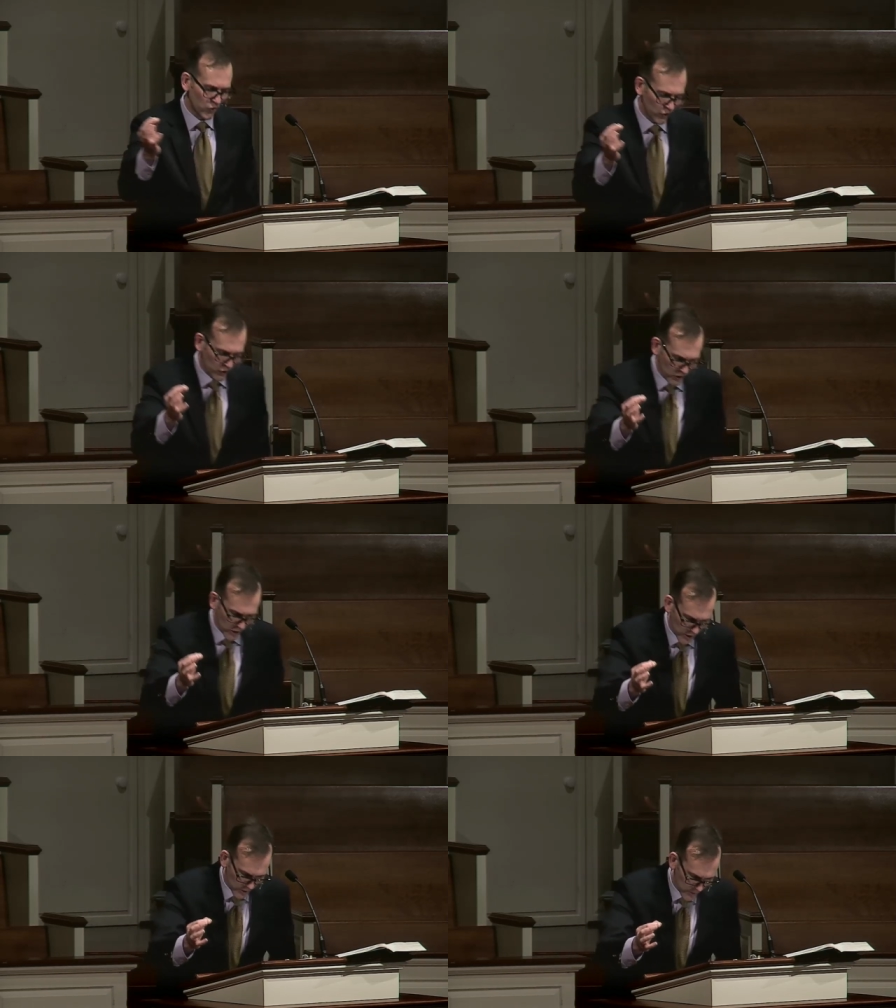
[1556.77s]

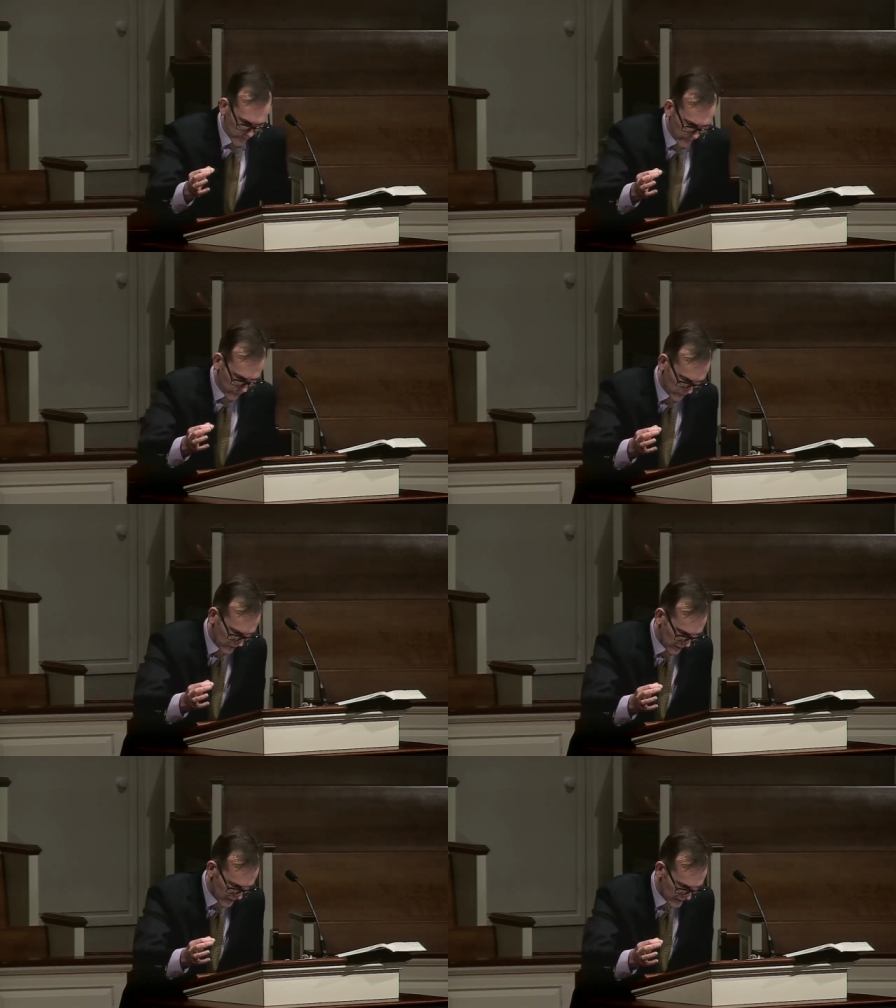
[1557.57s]
serves
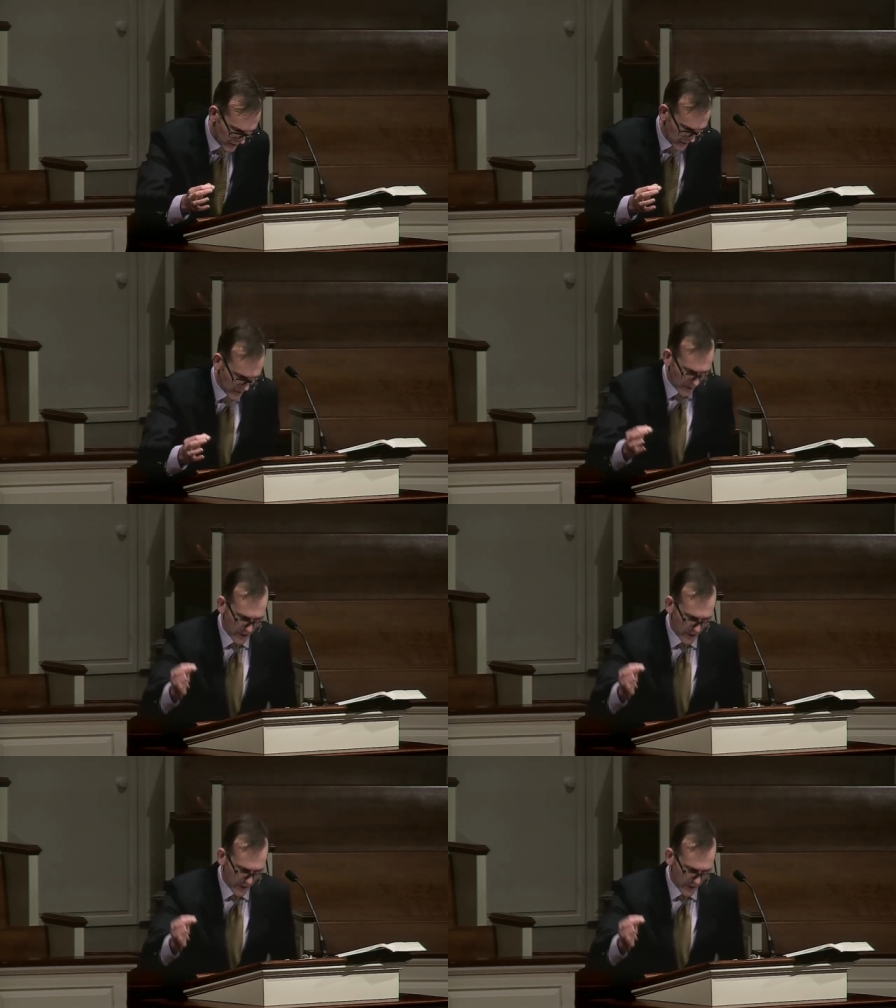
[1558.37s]
me,